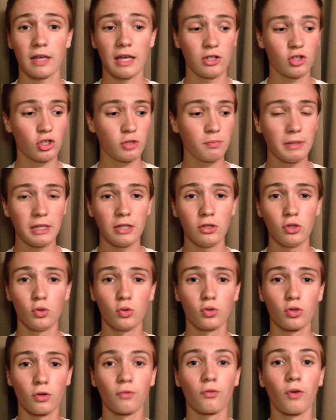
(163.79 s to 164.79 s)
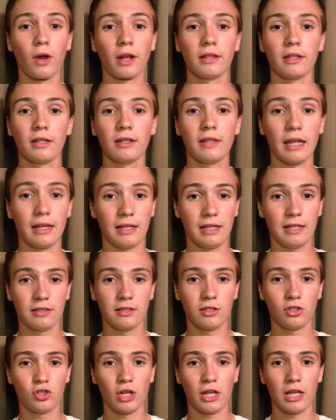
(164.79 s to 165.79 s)
and just being user friendly that needs
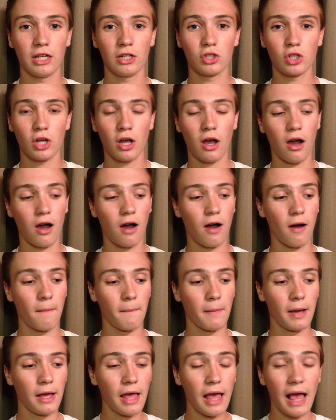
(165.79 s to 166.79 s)
to change. Um,